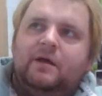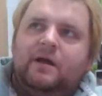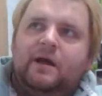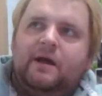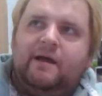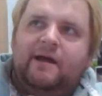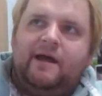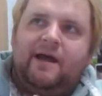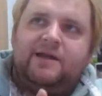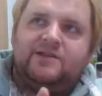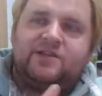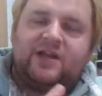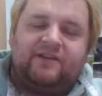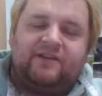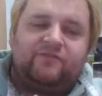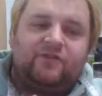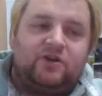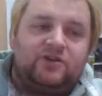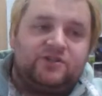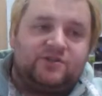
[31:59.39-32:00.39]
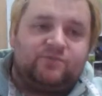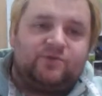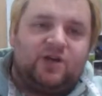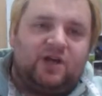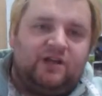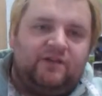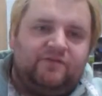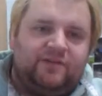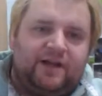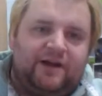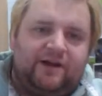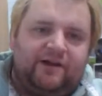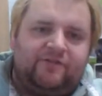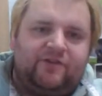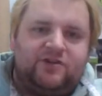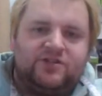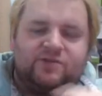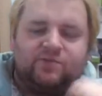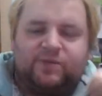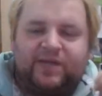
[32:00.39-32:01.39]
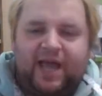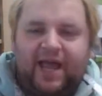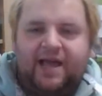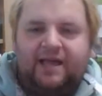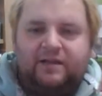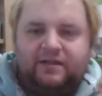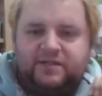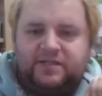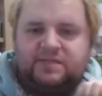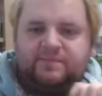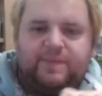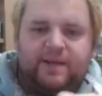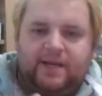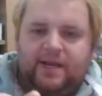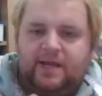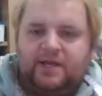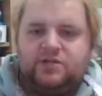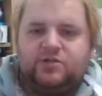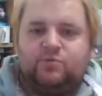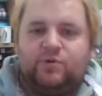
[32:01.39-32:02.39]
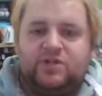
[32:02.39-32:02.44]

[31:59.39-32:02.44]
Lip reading: and got some cauliflower, and I've got some kale and spinach,